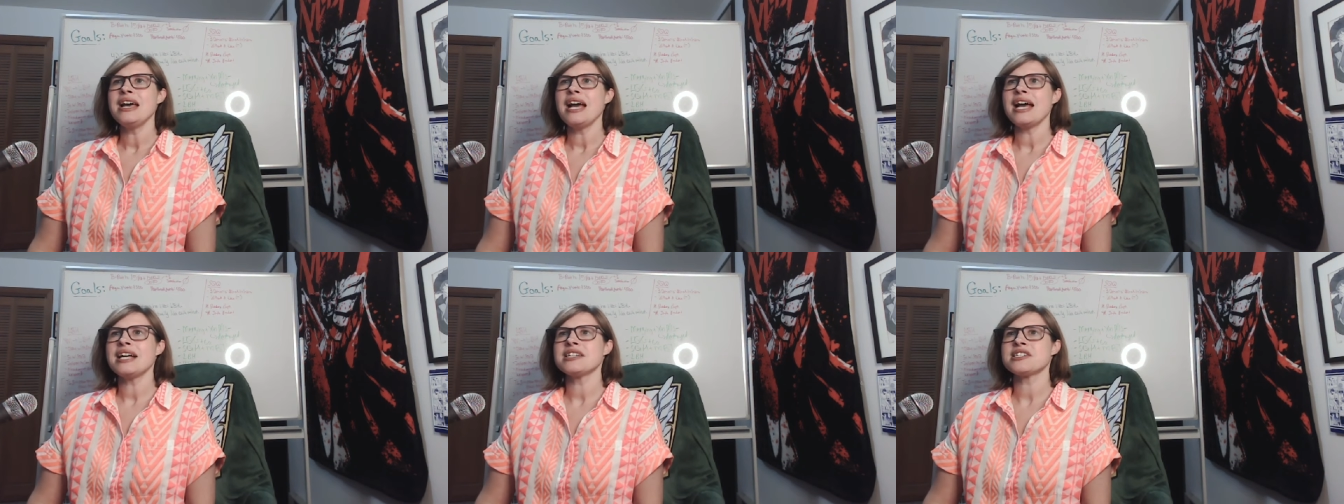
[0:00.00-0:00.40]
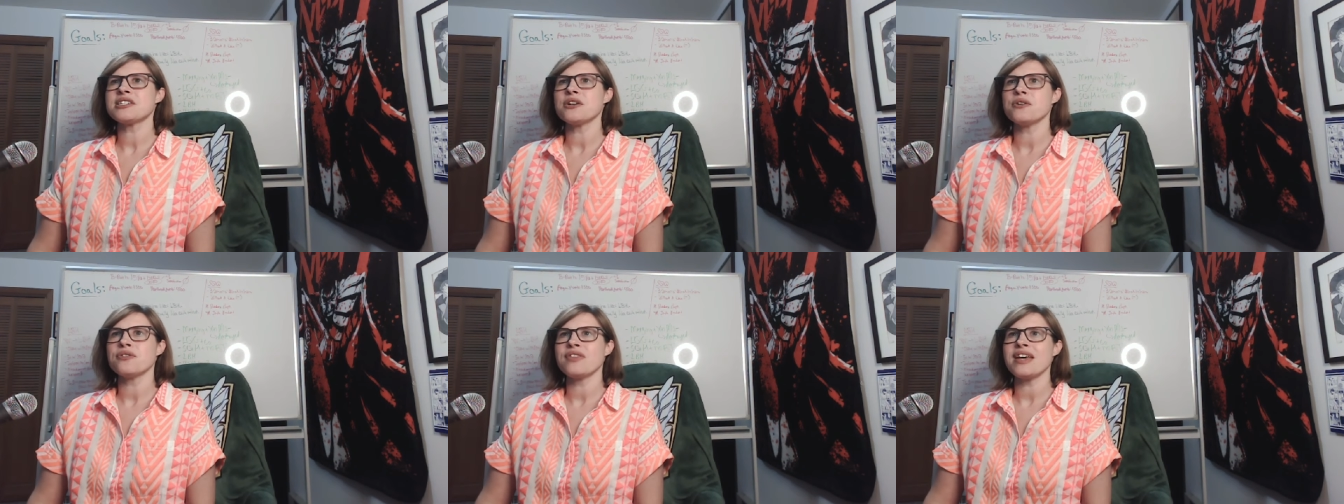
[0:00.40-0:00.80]
And so
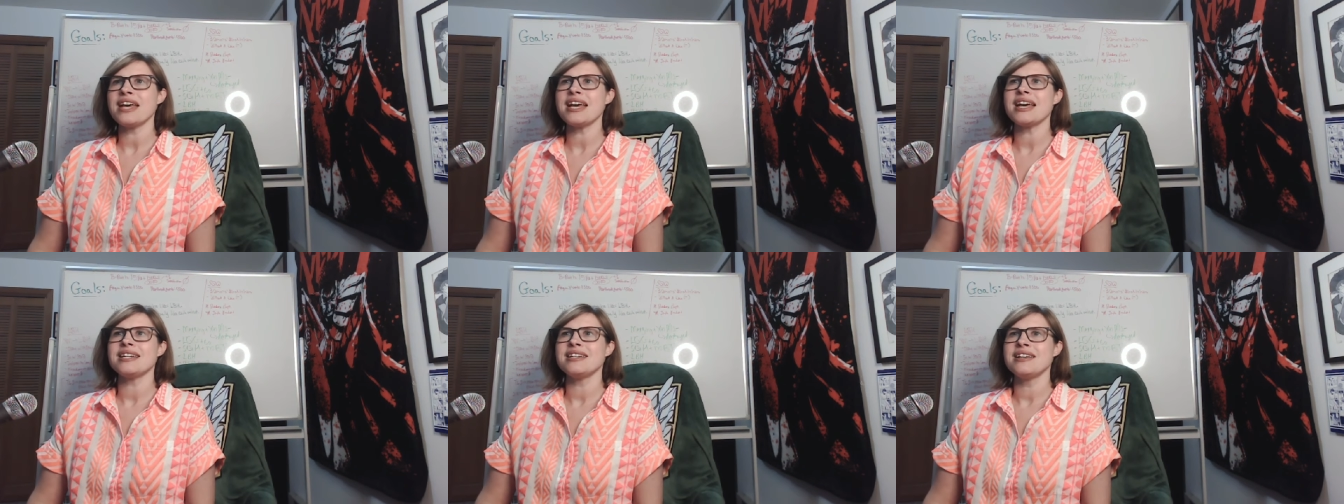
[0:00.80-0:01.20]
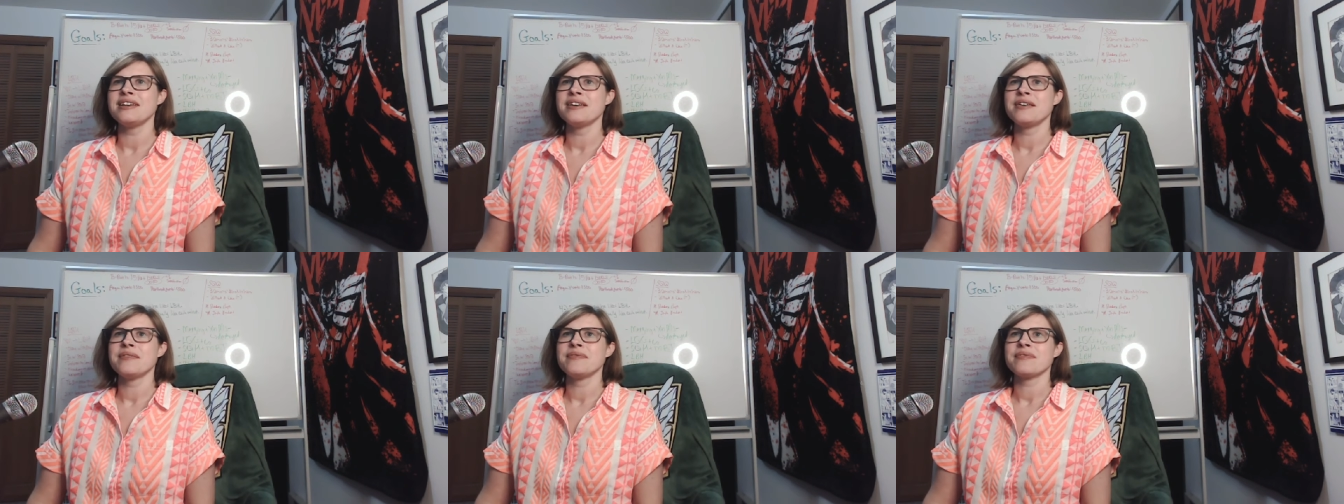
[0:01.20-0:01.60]
then
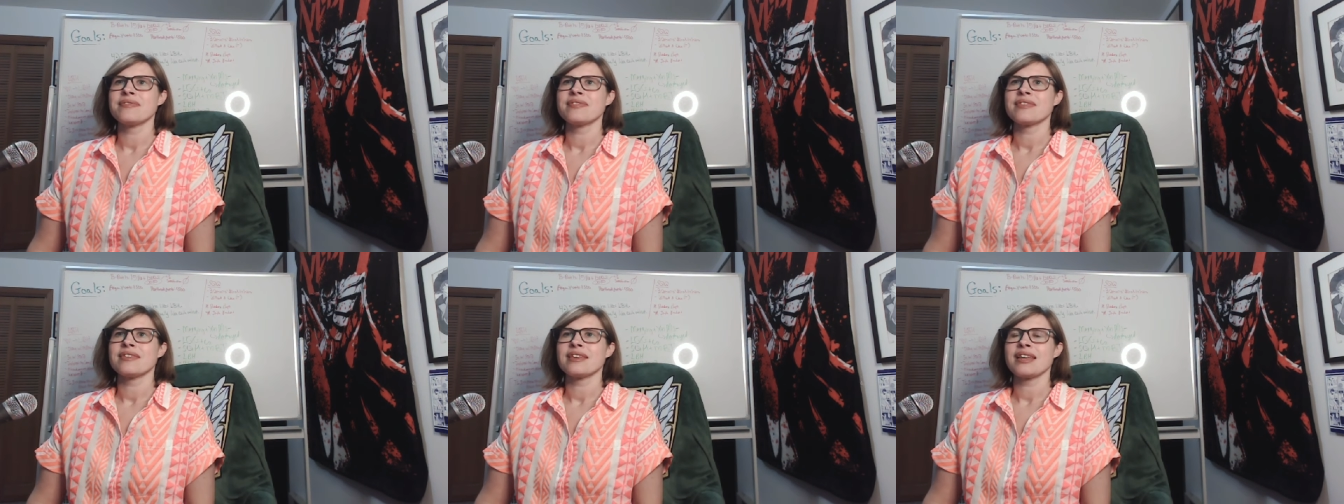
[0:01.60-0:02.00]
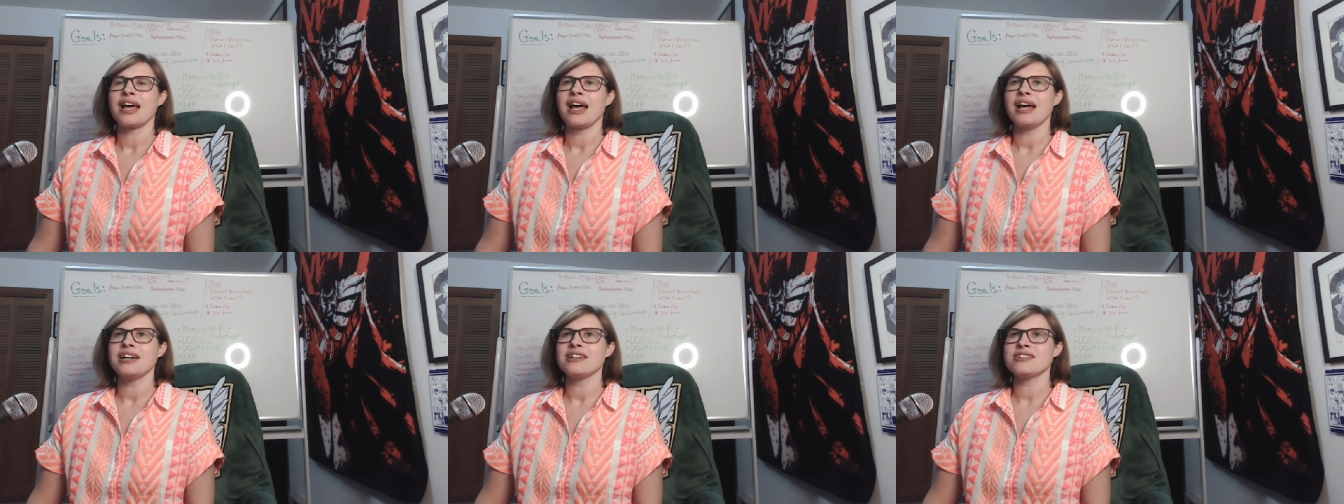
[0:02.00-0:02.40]

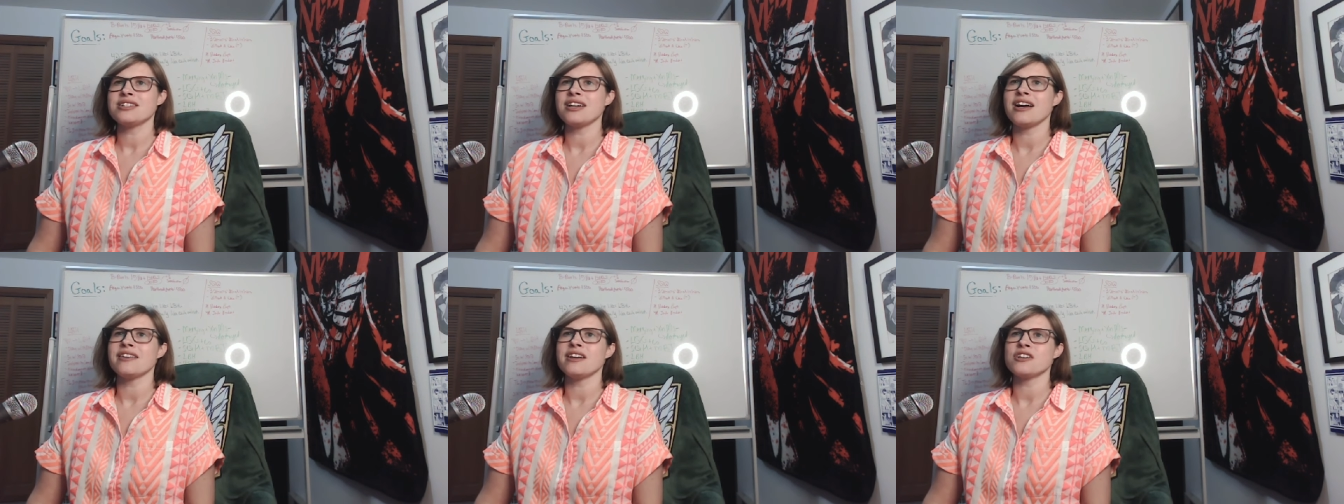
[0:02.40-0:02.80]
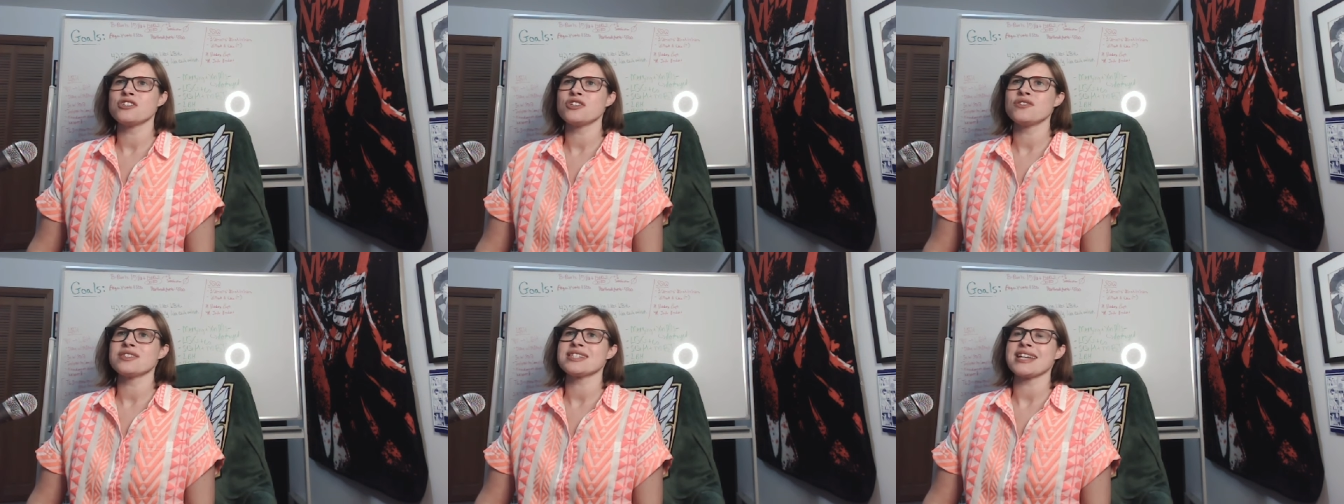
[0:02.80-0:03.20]
uh, Tianlang
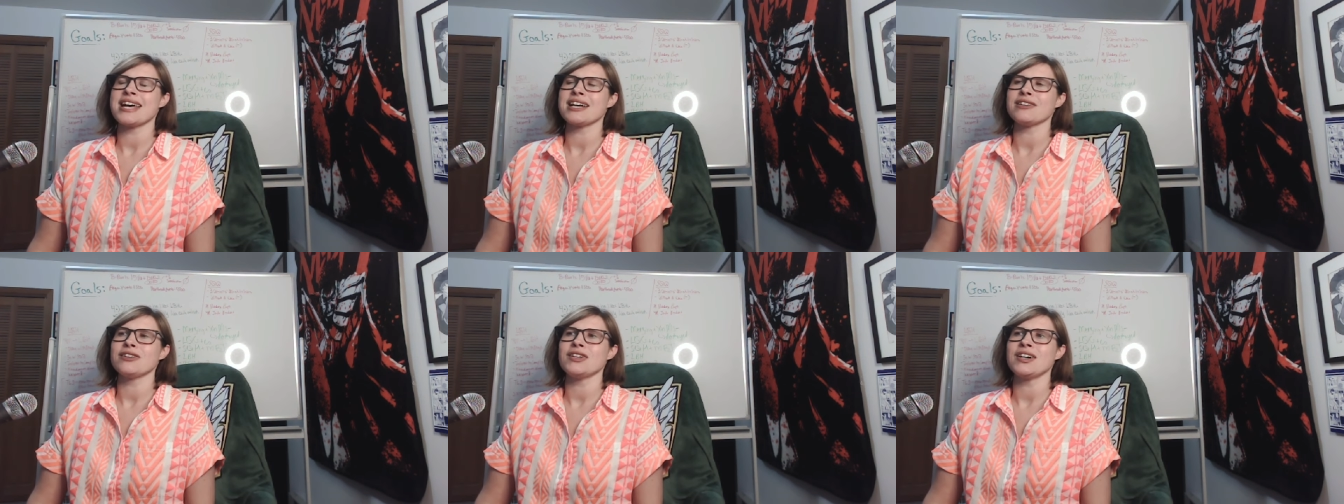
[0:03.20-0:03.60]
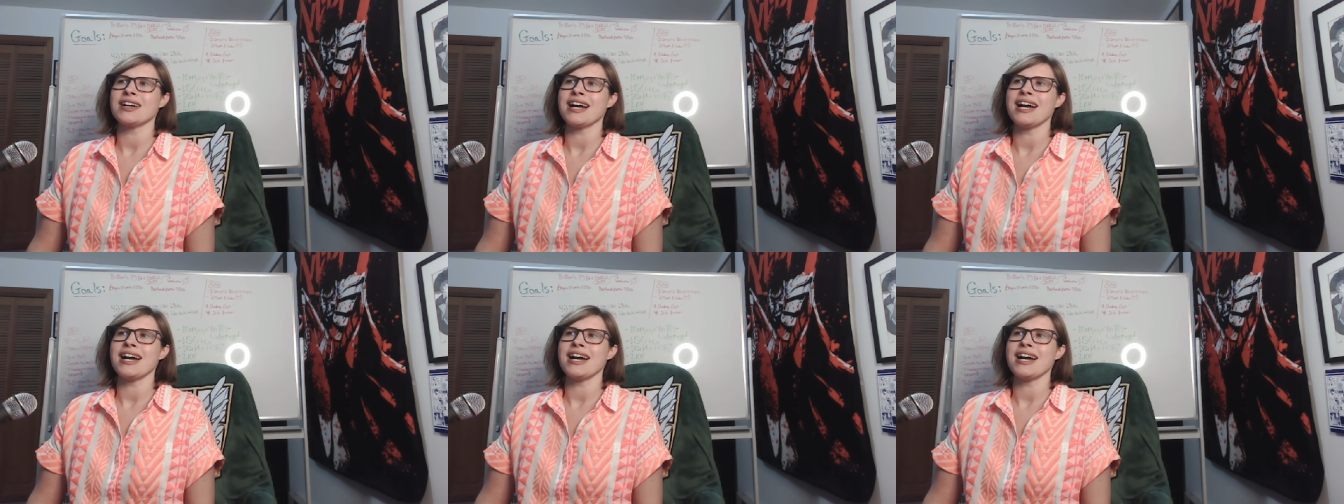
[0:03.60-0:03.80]
Jun's like, look,